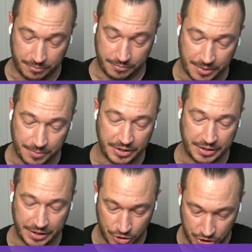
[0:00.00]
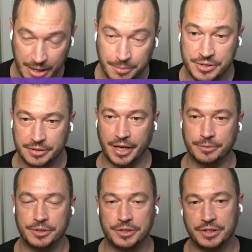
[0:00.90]
something that then shapes
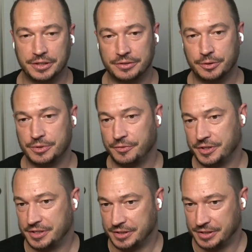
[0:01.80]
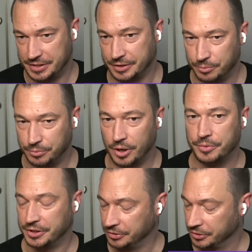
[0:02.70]
language in terms of its statistical
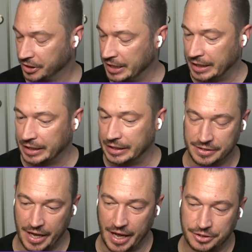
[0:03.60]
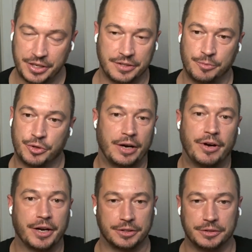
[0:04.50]
properties, is actually somewhat
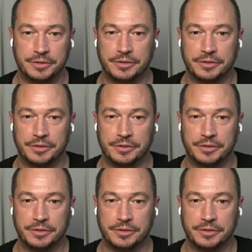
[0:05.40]
hierarchical.